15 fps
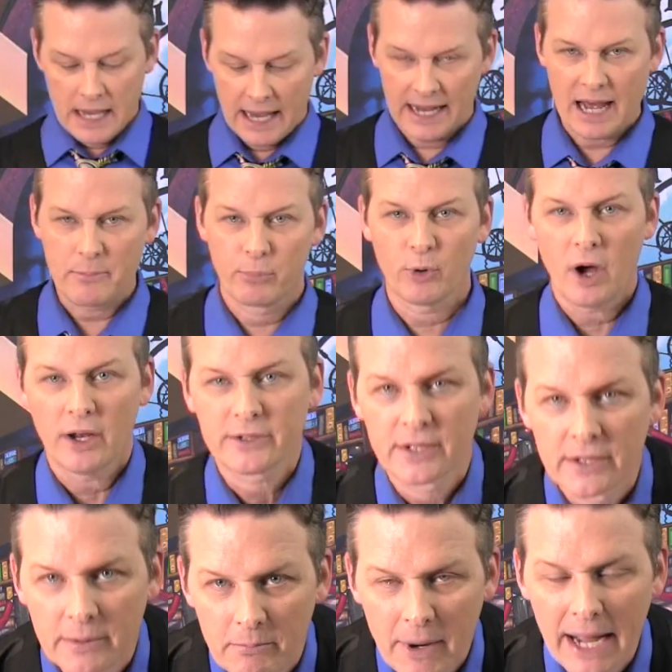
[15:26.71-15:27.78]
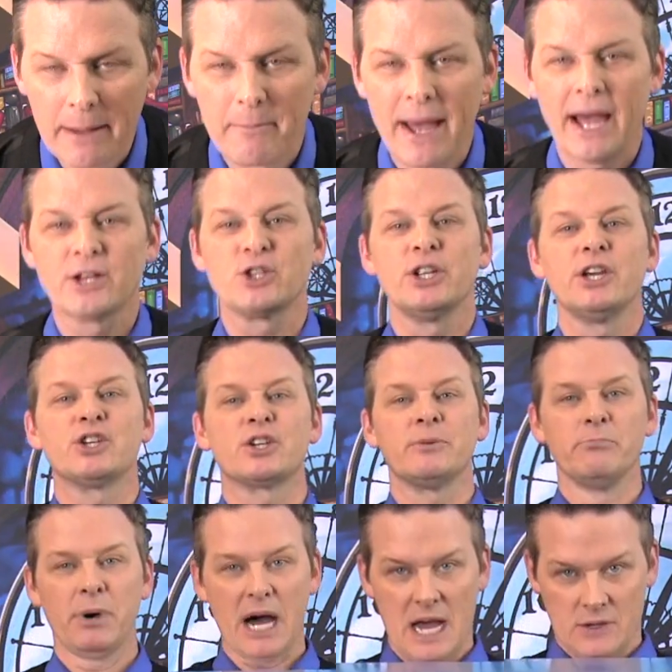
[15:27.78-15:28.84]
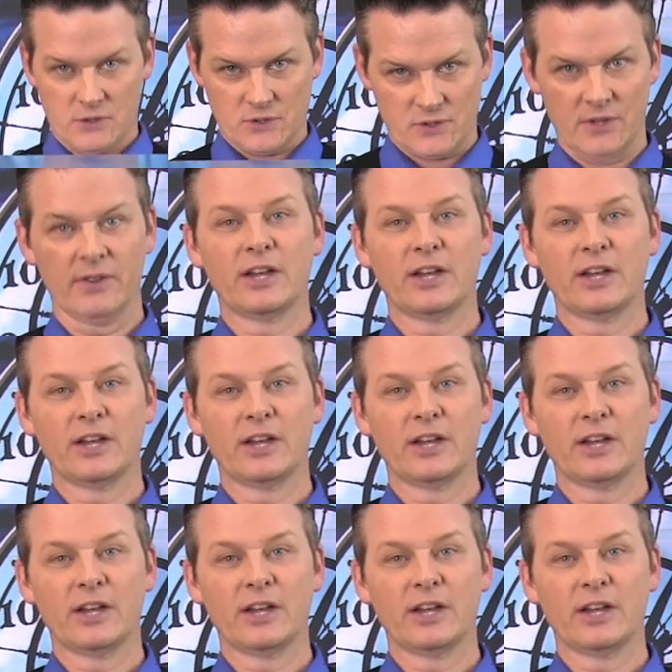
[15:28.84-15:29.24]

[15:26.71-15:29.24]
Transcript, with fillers: And I brought my imagination box.